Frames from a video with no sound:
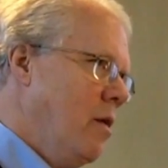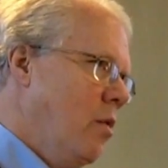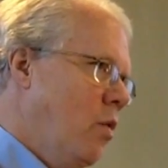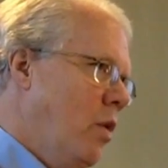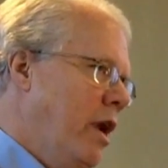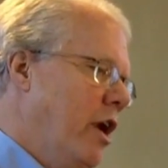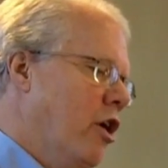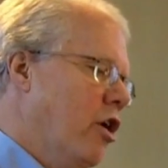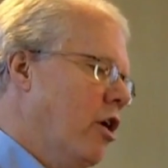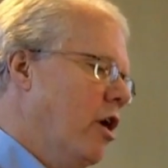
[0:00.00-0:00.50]

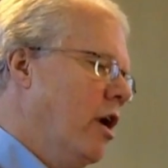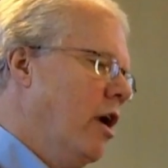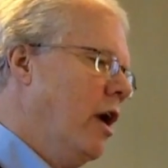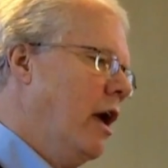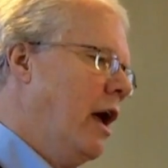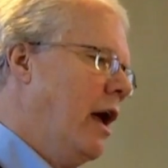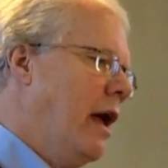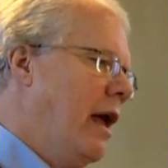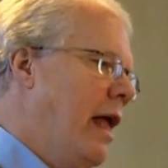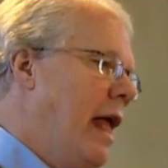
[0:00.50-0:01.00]
We
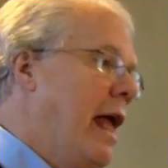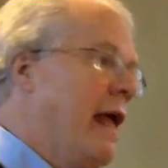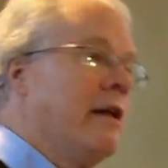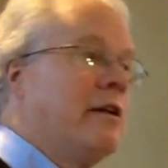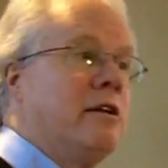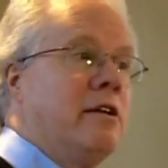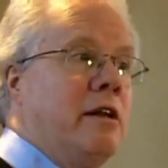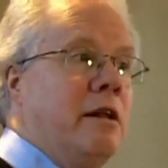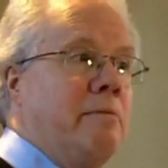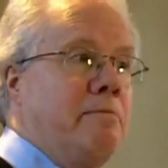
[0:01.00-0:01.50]
are,
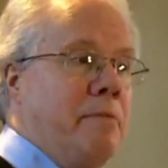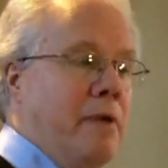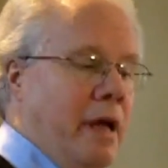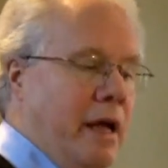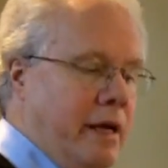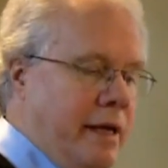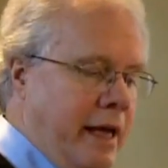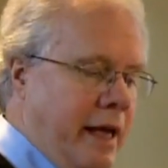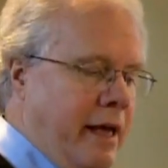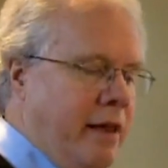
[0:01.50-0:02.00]
and
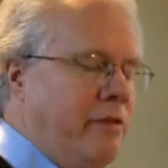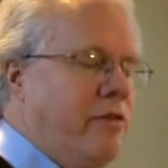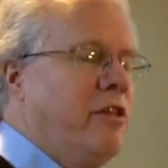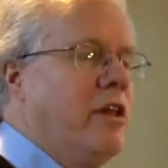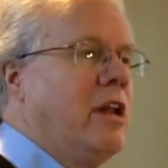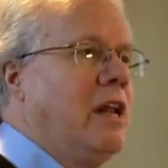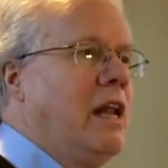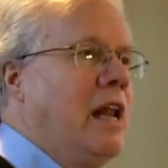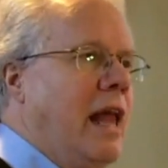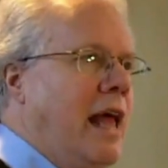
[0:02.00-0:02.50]
again,
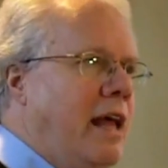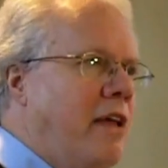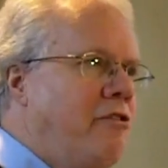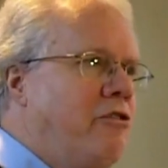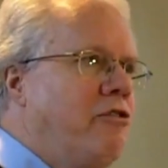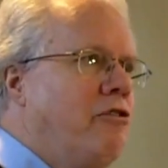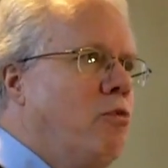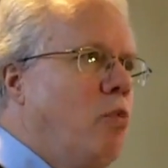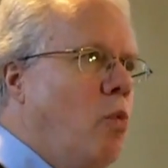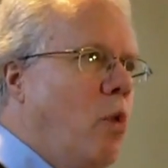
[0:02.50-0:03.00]
the
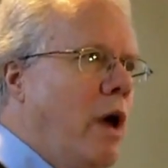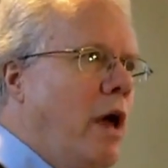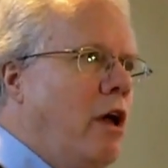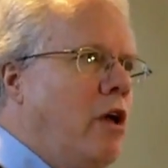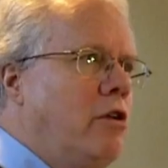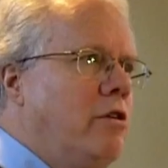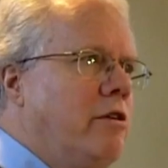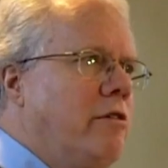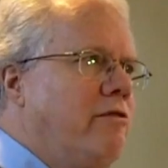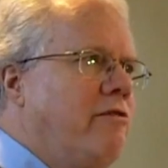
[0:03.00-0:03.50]
less
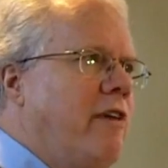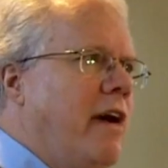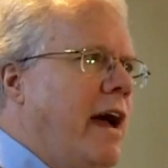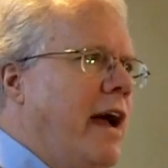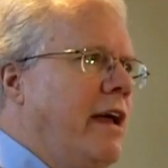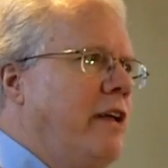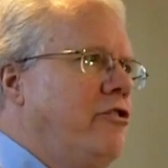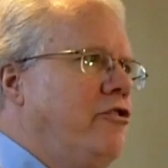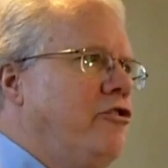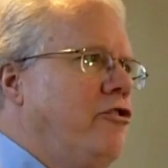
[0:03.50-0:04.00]

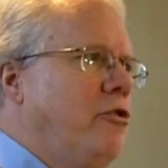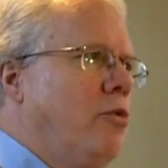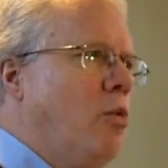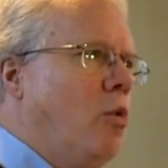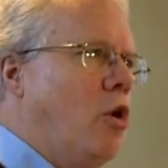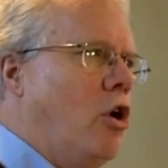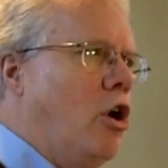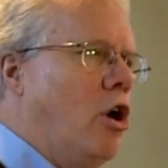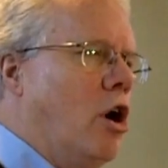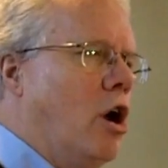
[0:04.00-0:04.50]
well-defined
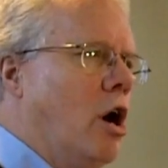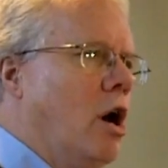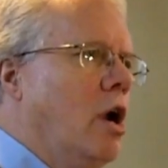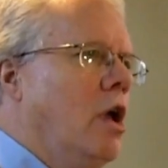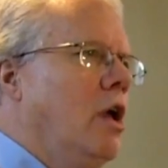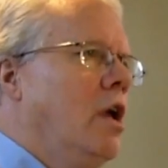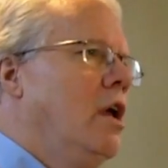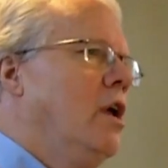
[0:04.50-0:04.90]
you are,